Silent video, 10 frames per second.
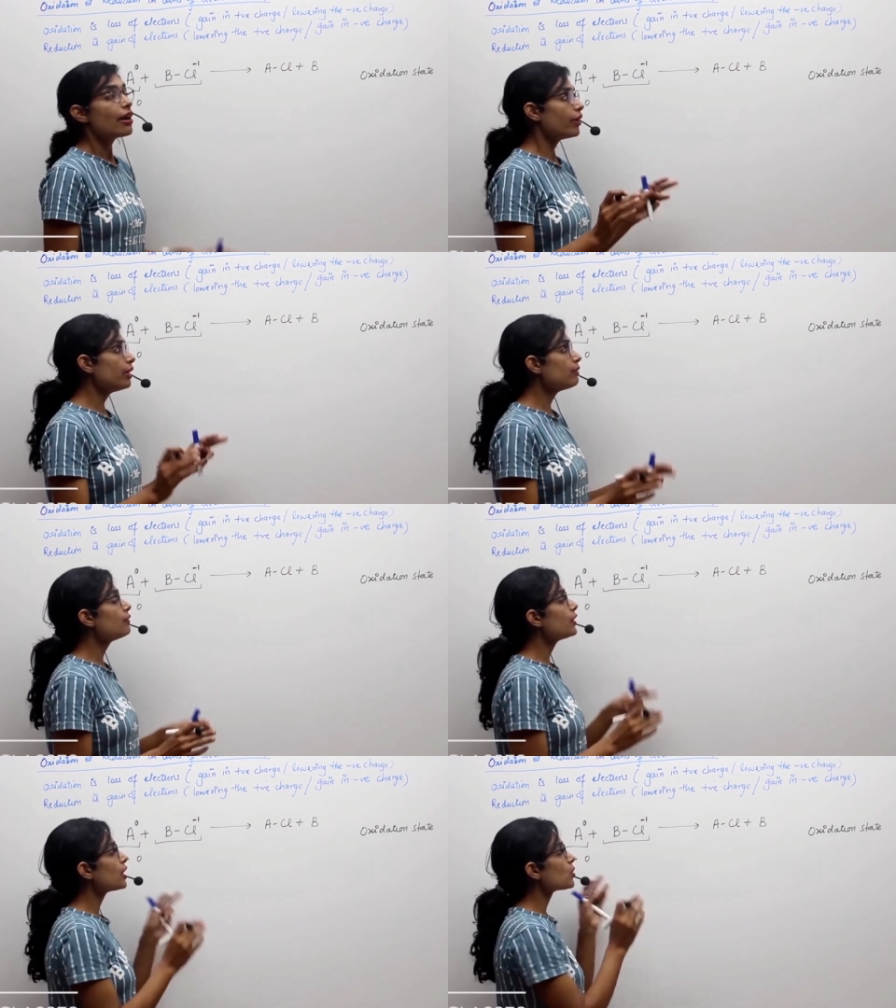Whenever
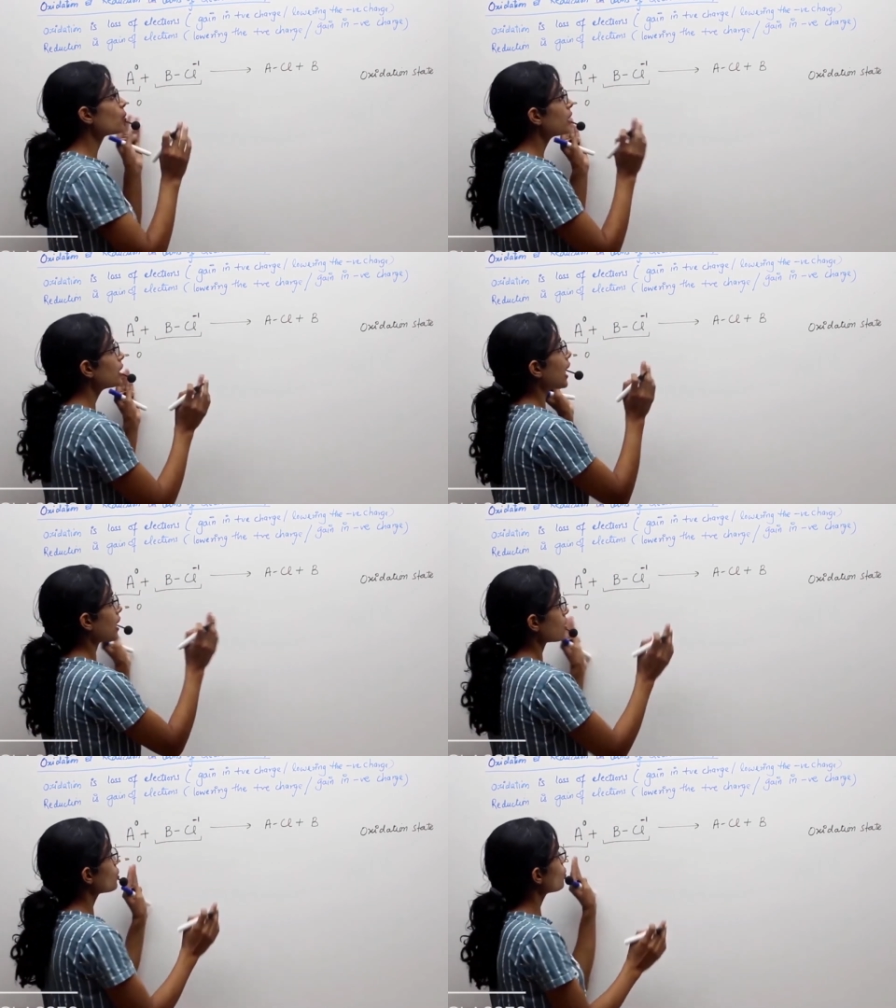we are doing the
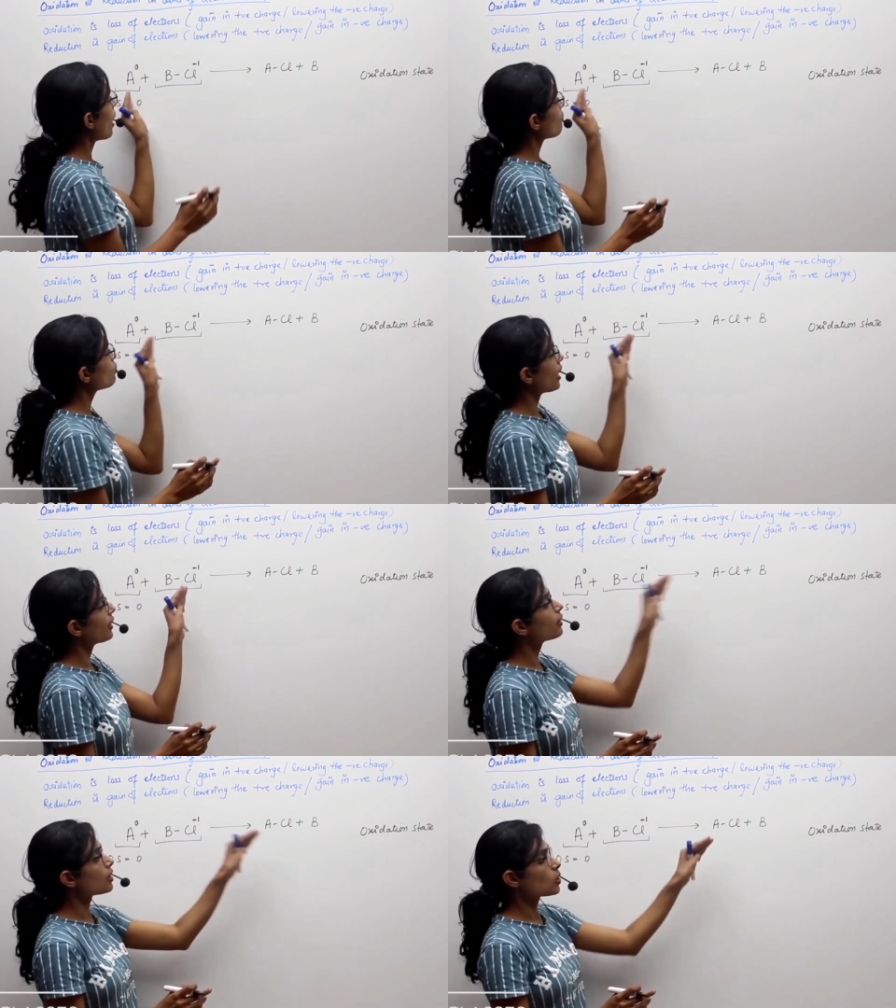reactions, you have to
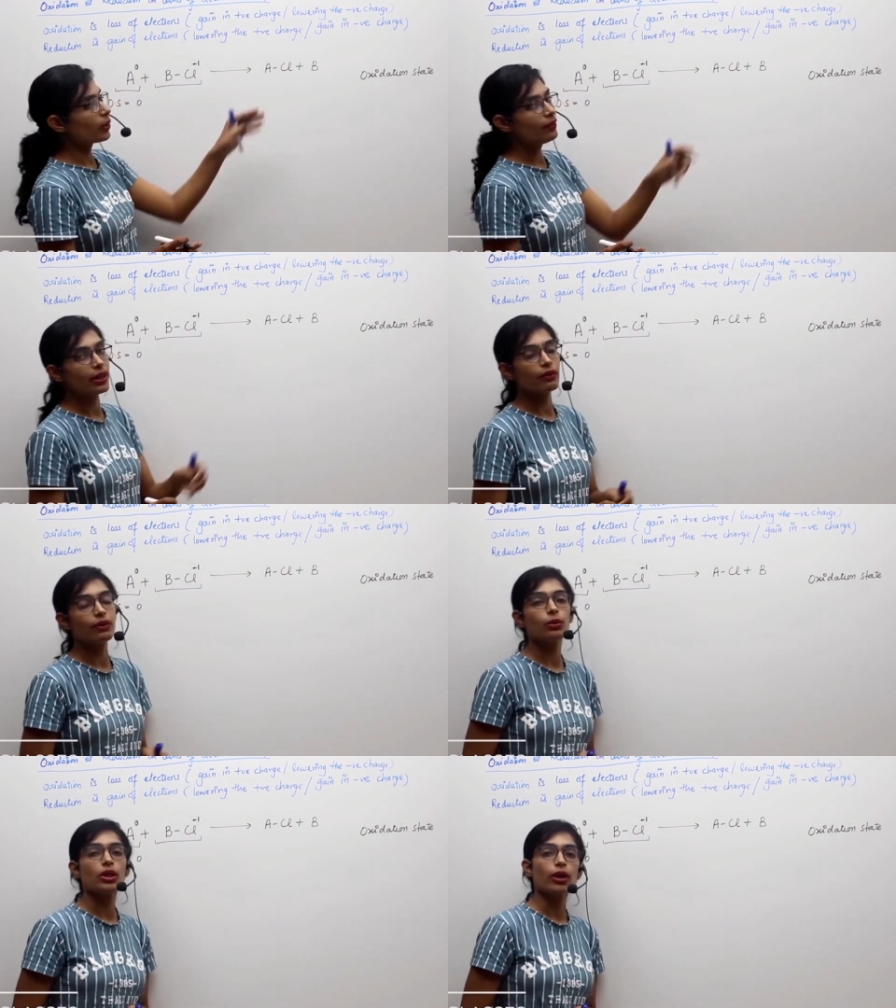write it this way.
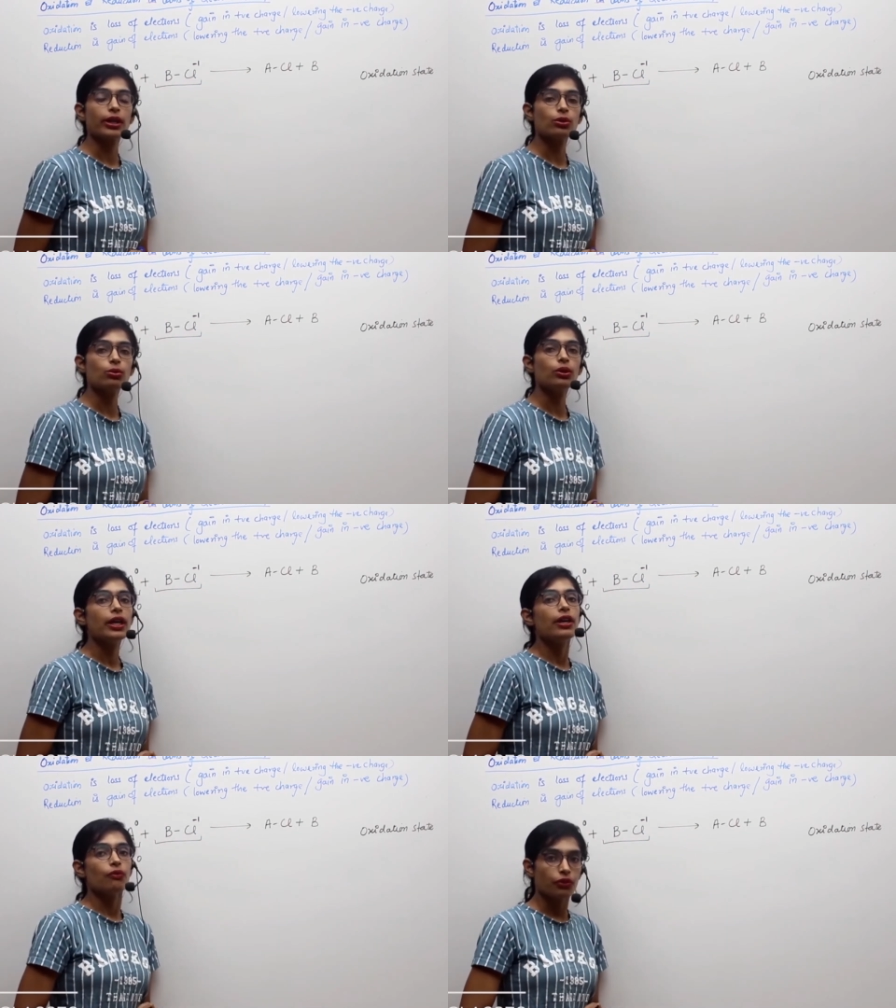Whenever you are trying to
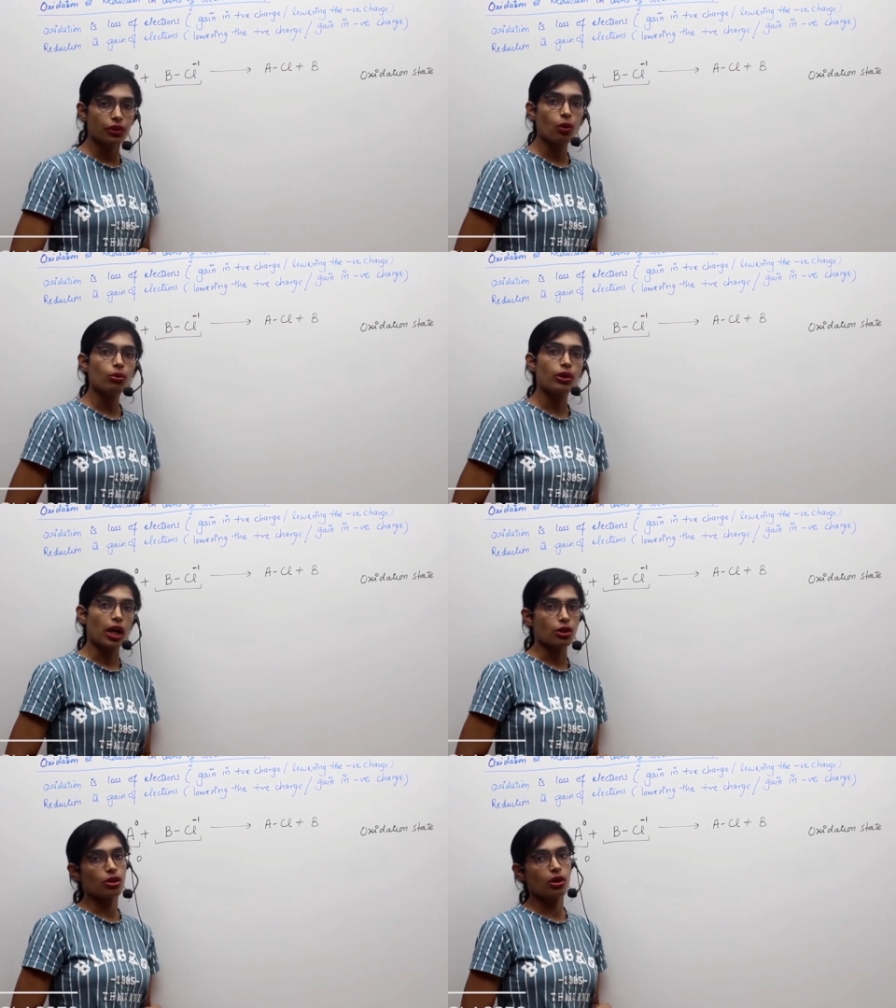figure out
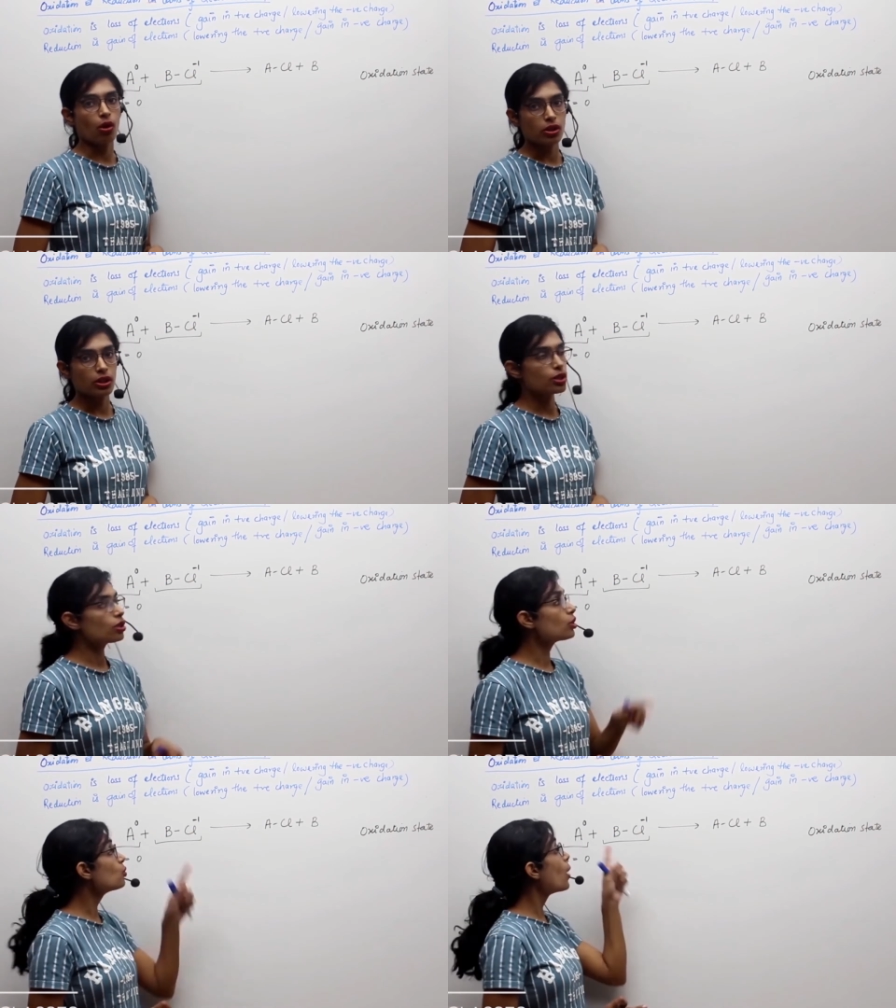reduction and
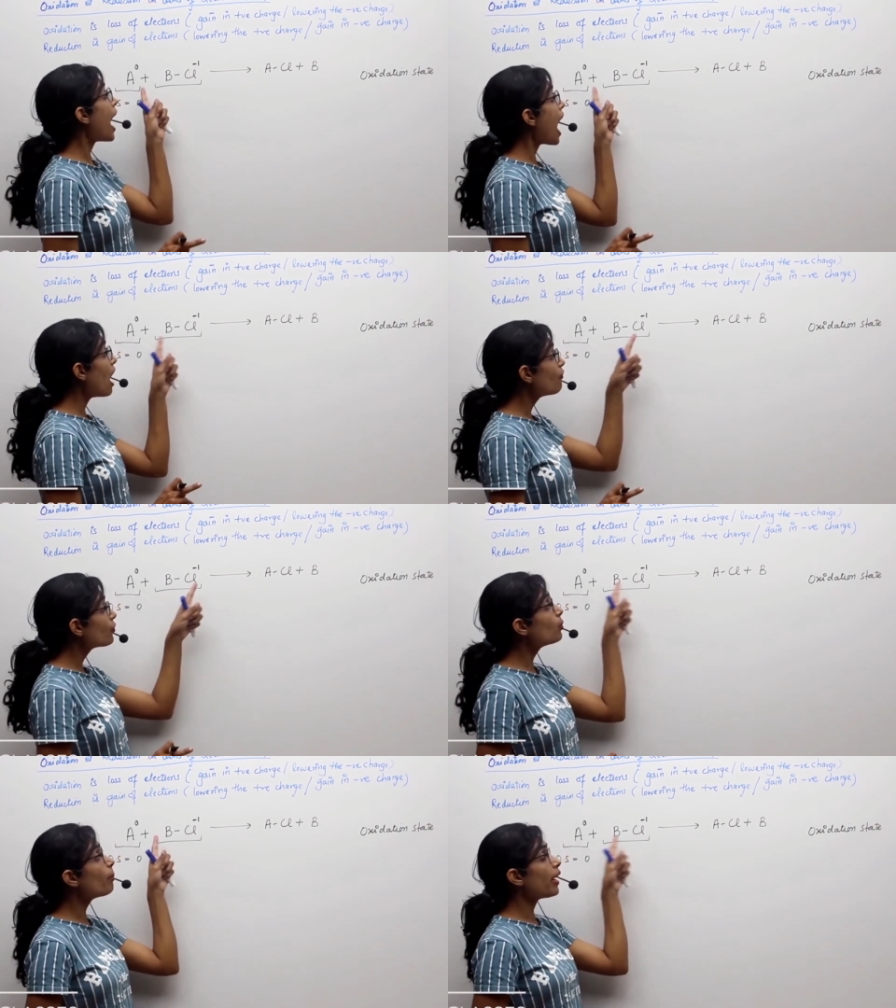oxidation, you
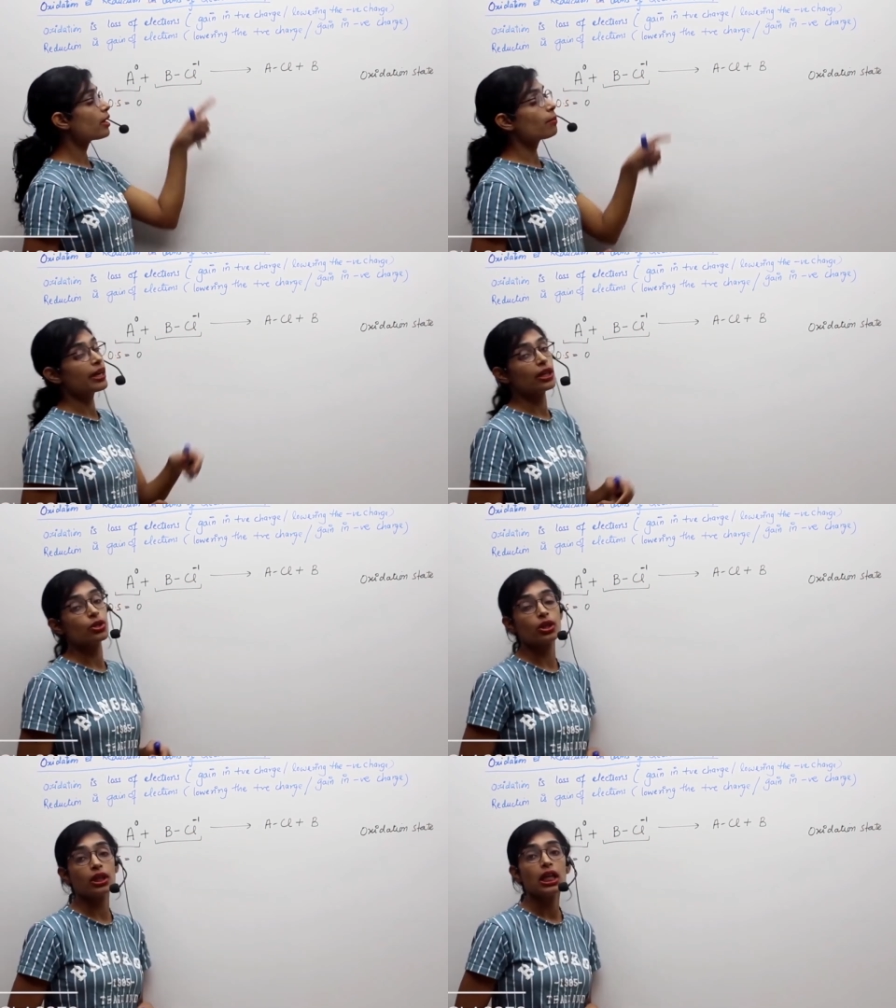have to
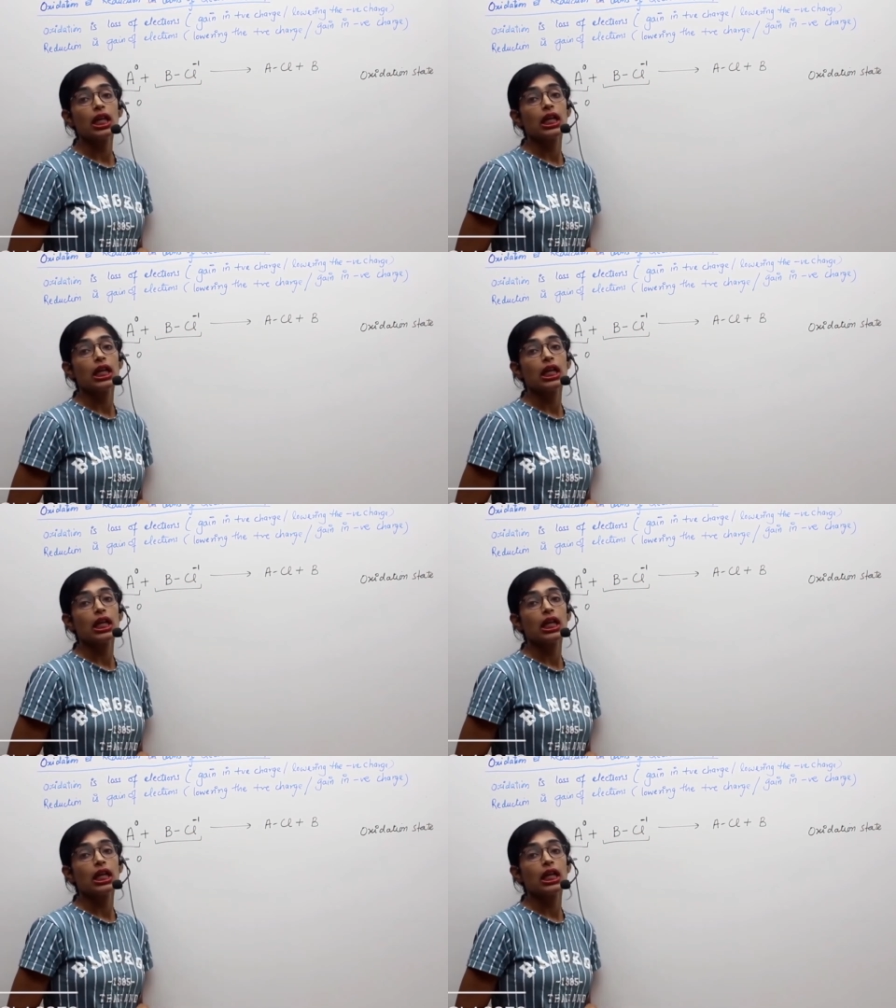mention